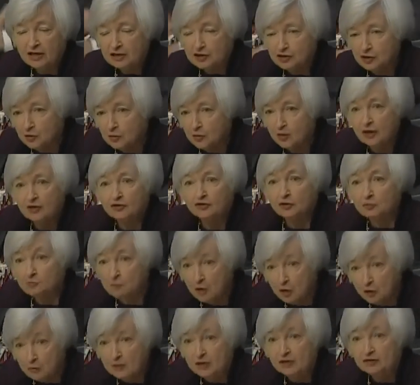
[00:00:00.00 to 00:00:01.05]
So at the
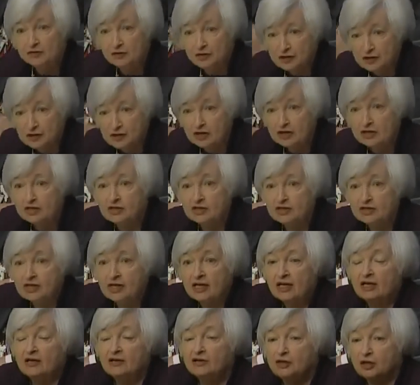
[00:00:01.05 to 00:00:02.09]
moment, this is
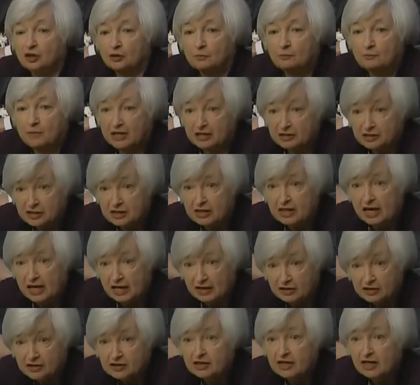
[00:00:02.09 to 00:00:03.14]
their best
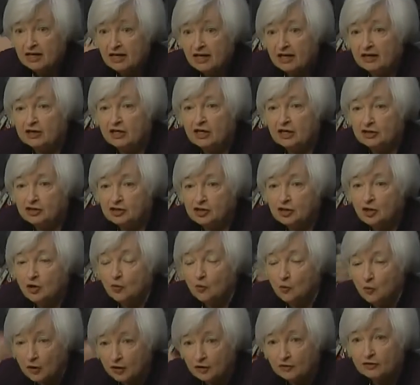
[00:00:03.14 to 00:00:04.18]
guess, and it's
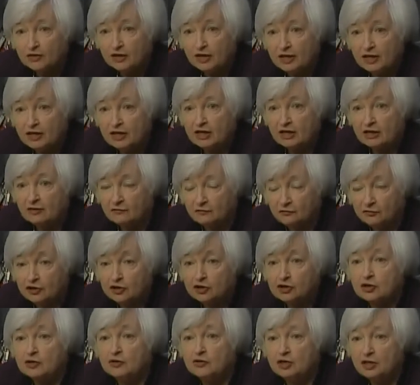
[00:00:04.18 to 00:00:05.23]
where they
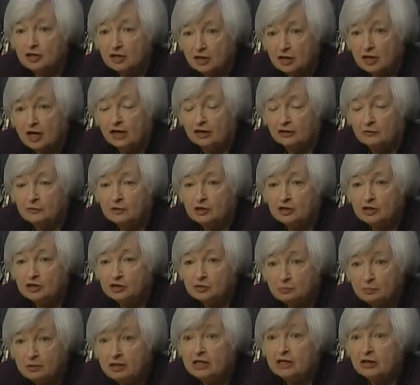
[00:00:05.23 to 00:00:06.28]
envision the economy
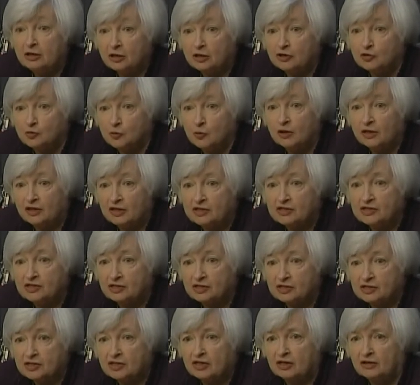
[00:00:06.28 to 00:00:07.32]
as being in
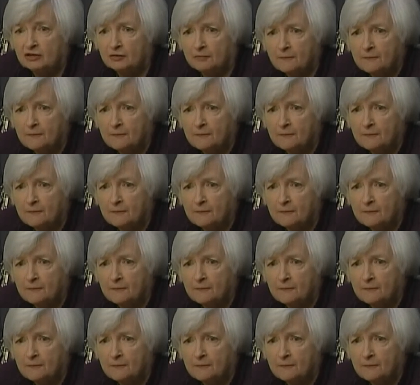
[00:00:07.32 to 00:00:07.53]
2016.